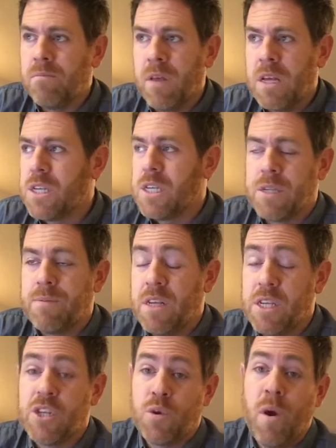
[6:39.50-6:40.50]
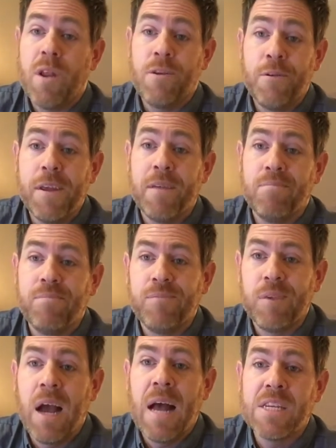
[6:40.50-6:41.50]
it's just quite a unique
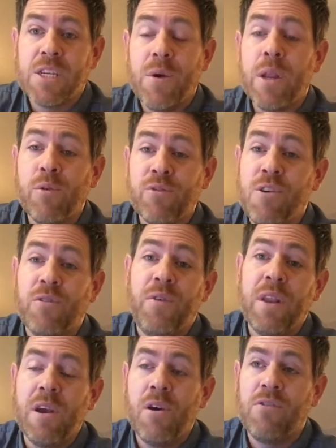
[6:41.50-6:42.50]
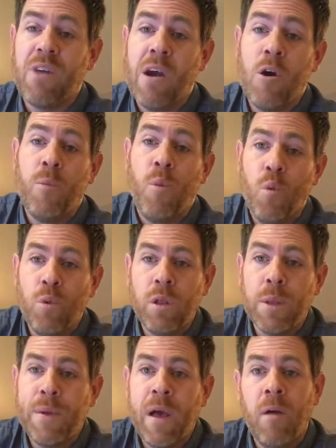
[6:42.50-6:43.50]
guy. So anyways, those videos I hope will
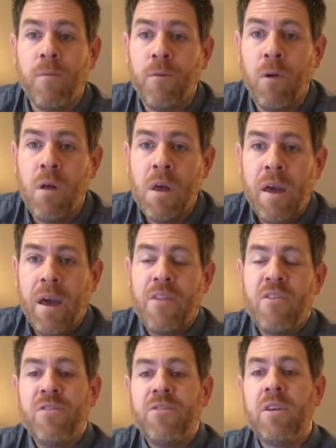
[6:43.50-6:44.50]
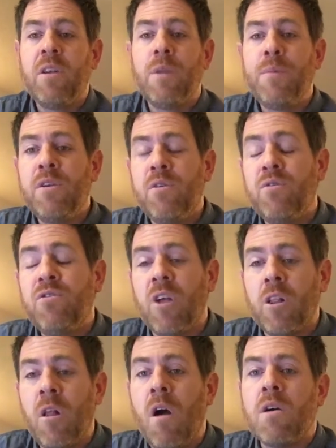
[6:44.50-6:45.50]
really be helpful, and they're intended to be
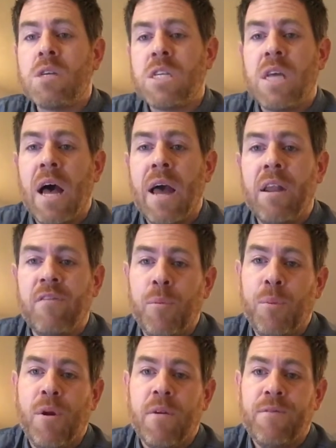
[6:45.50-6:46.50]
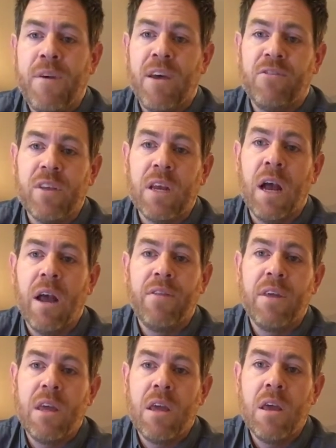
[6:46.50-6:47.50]
used alongside of the prayer and fasting
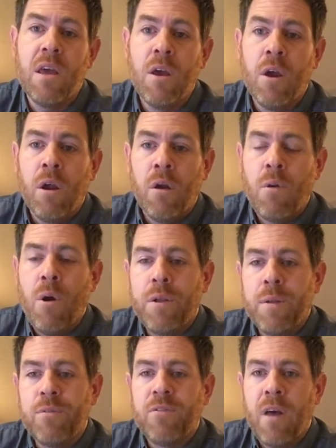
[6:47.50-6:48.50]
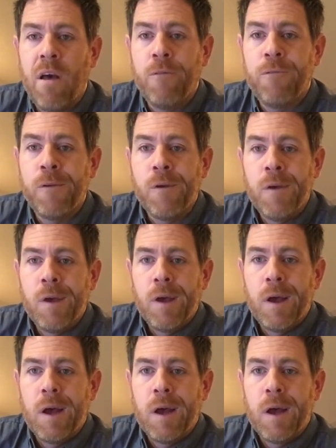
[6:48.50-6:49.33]
guide that he wrote himself.